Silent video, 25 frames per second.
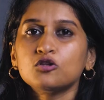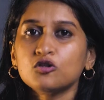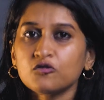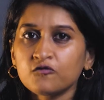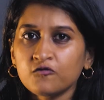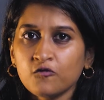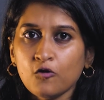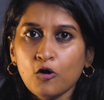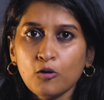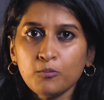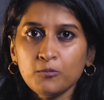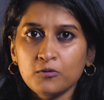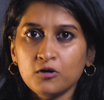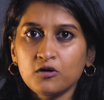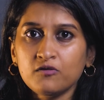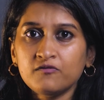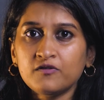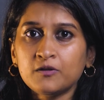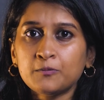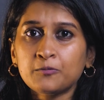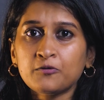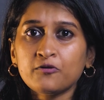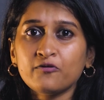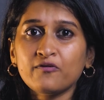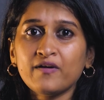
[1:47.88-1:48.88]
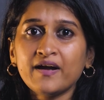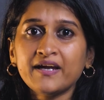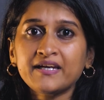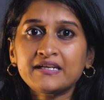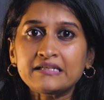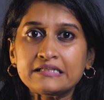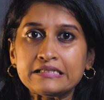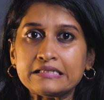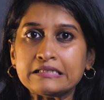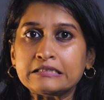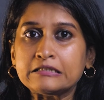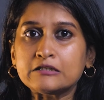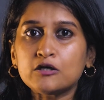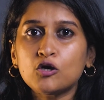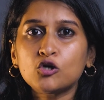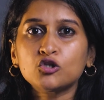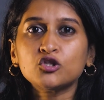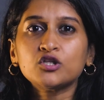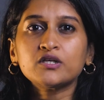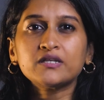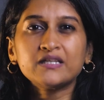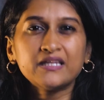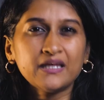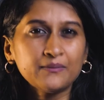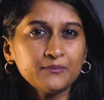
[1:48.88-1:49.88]
The former will provide data
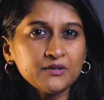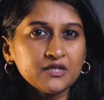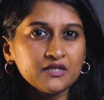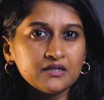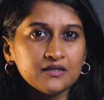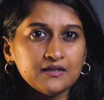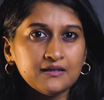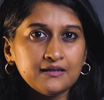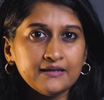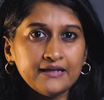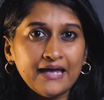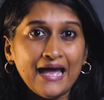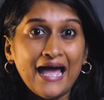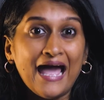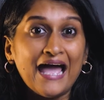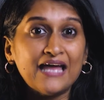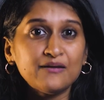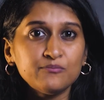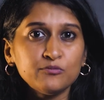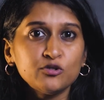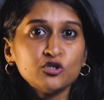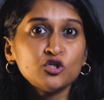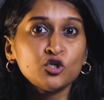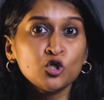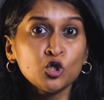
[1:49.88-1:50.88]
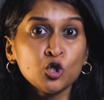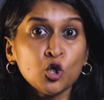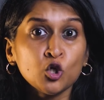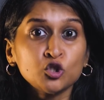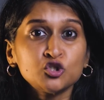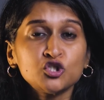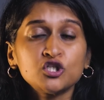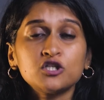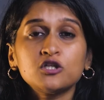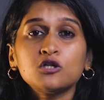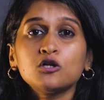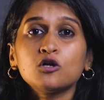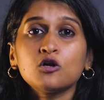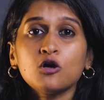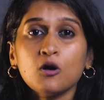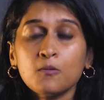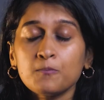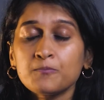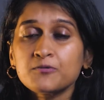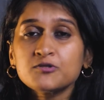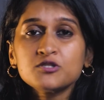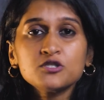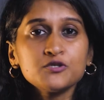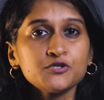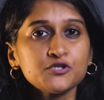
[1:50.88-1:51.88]
on the chemical and mineralogical
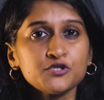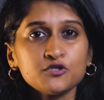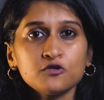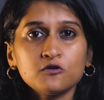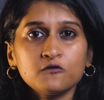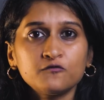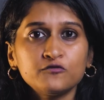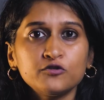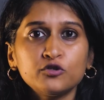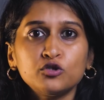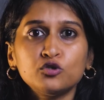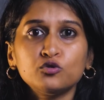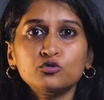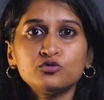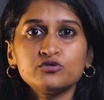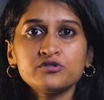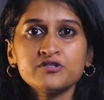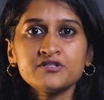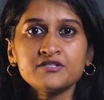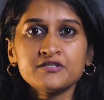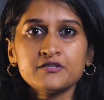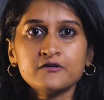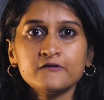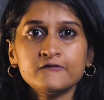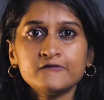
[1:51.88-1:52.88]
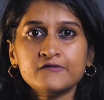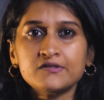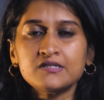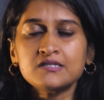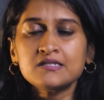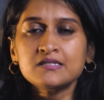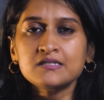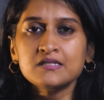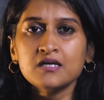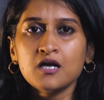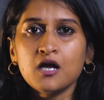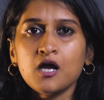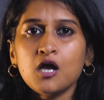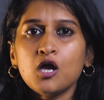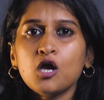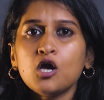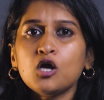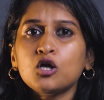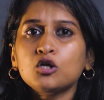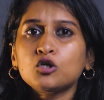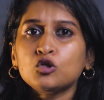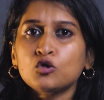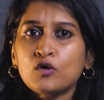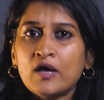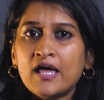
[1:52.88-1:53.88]
composition of the lunar surface
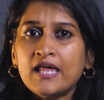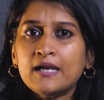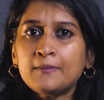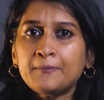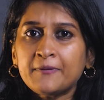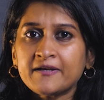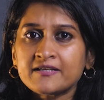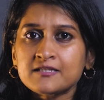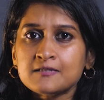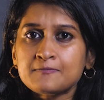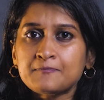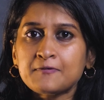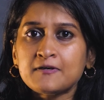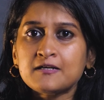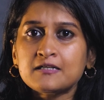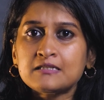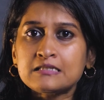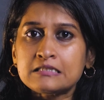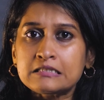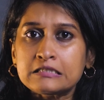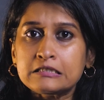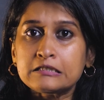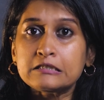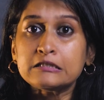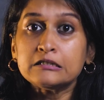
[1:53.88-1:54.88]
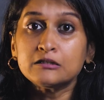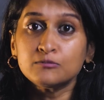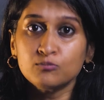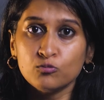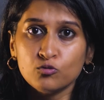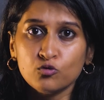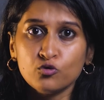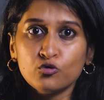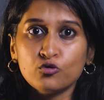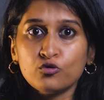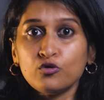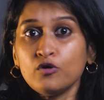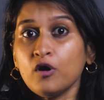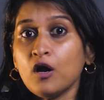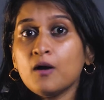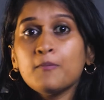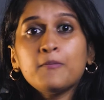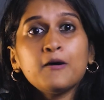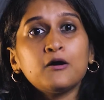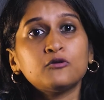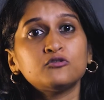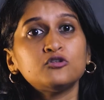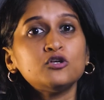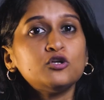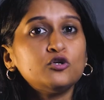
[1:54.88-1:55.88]
to help experts learn more
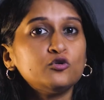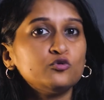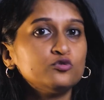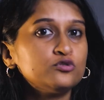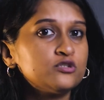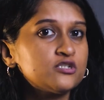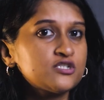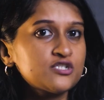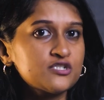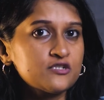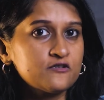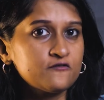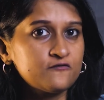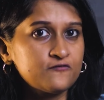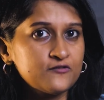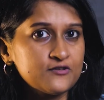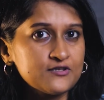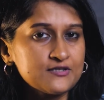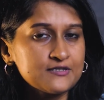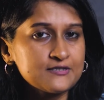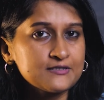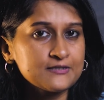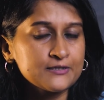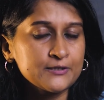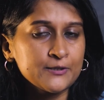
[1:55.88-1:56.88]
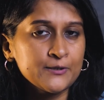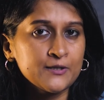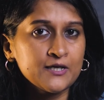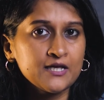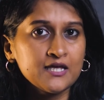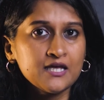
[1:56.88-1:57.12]
about the lunar surface.